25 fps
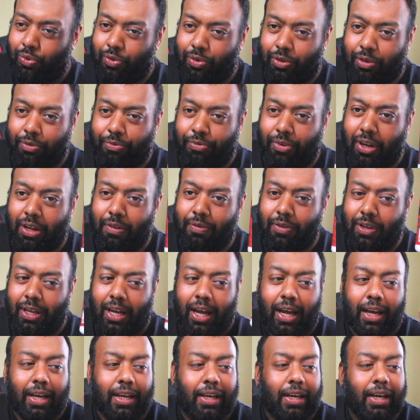The flavor it
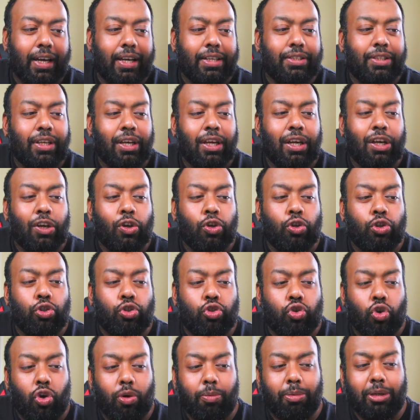has,
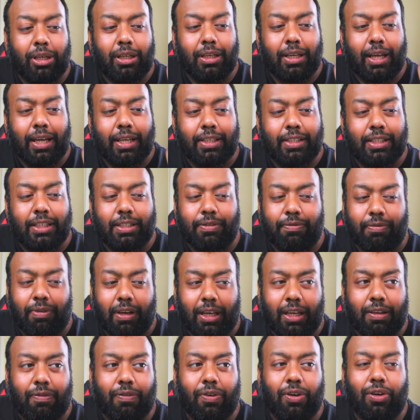strawberry laces
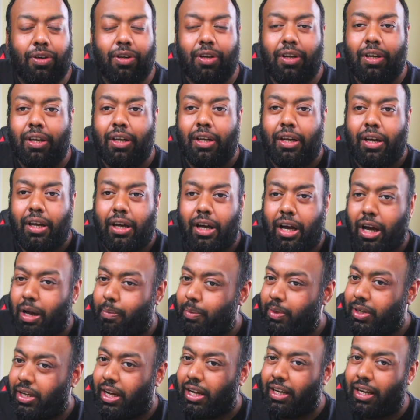flavor. I'm
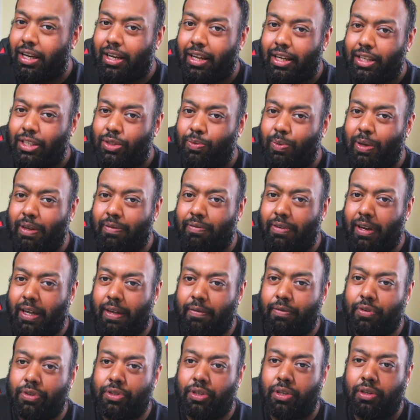a guy that likes sweet
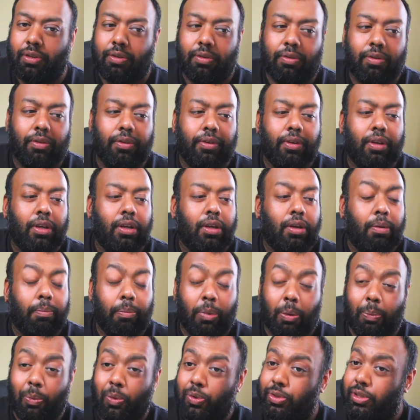flavors.
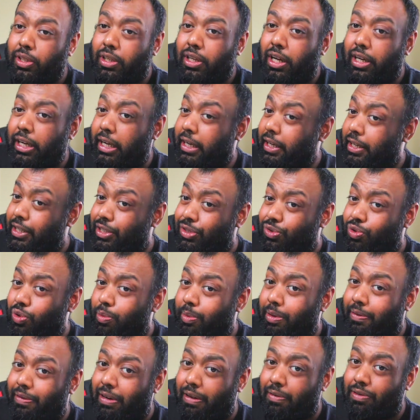But I'm also kind of like
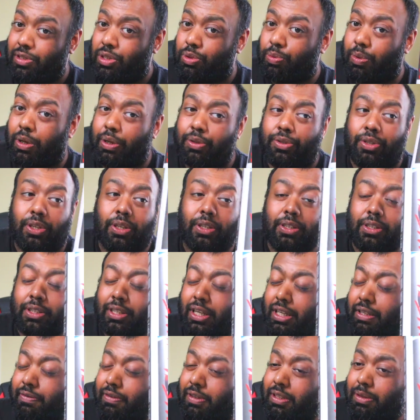strawberry flavors as well, so it's
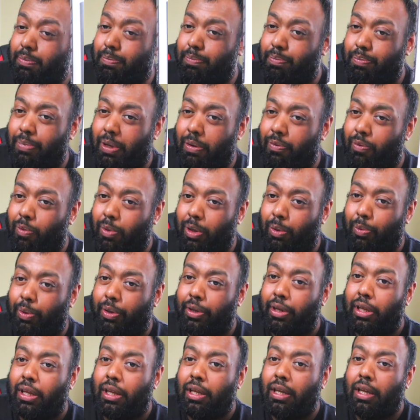kind of a bit of a weird one.
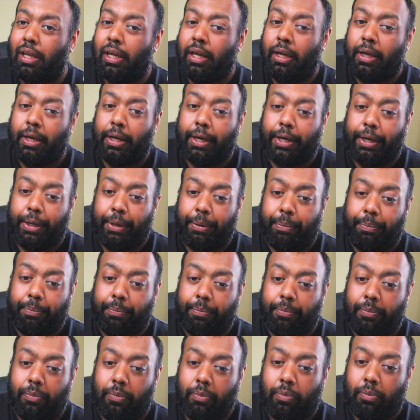
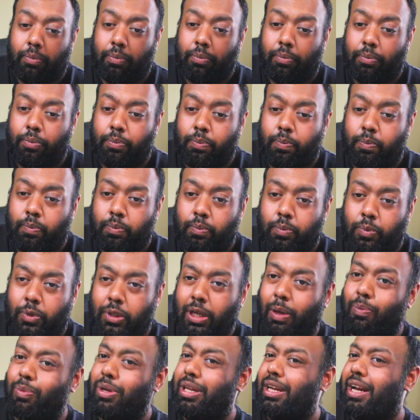Can
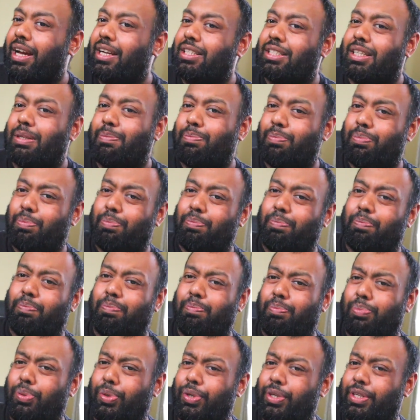we actually
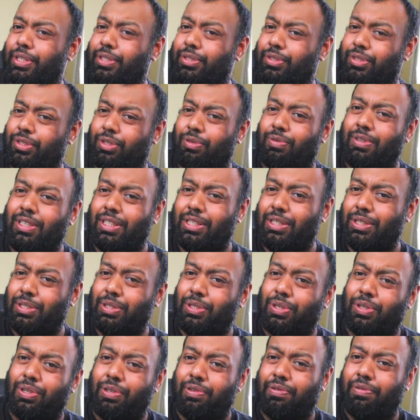put a
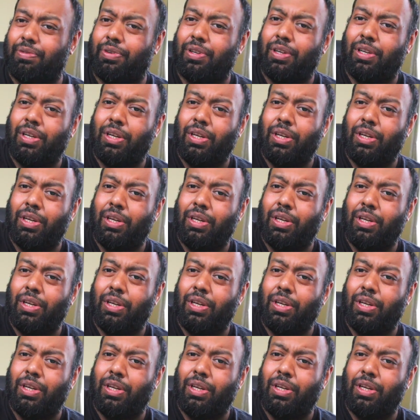screenshot of?